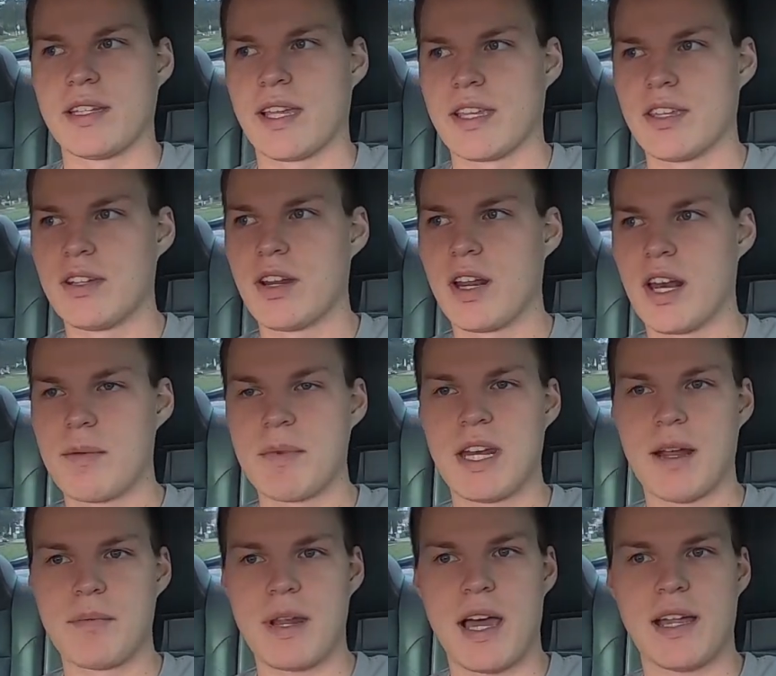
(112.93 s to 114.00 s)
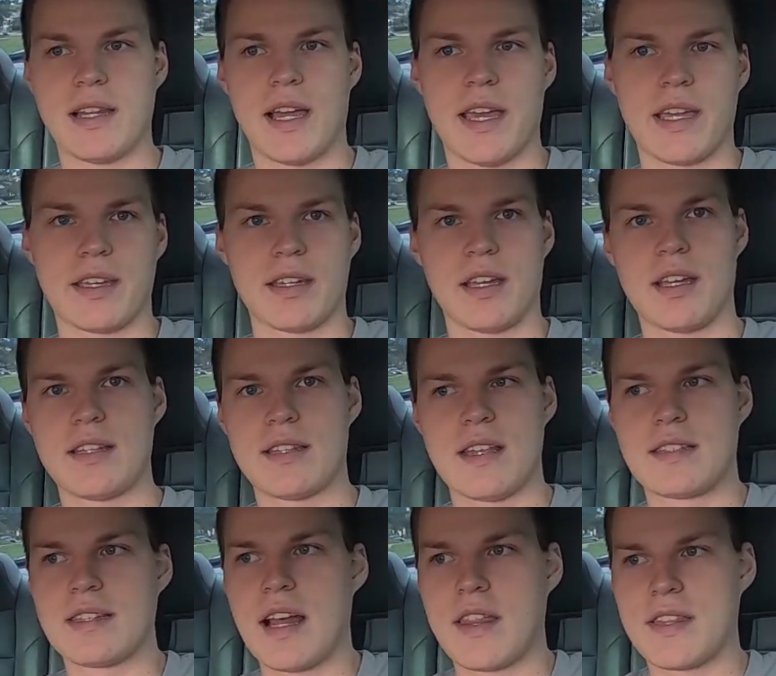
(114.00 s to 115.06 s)
Like, you know what I mean? I'm not like,
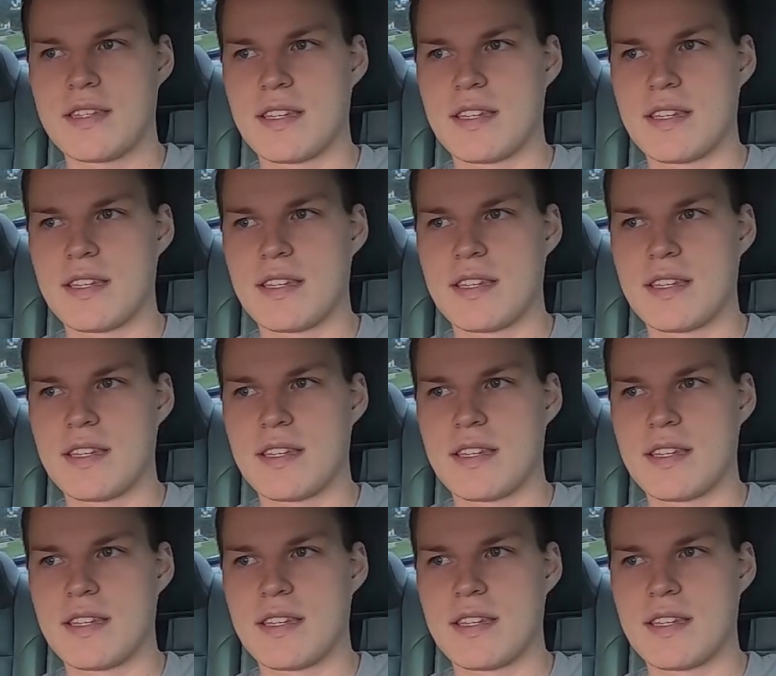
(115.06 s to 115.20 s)
it's not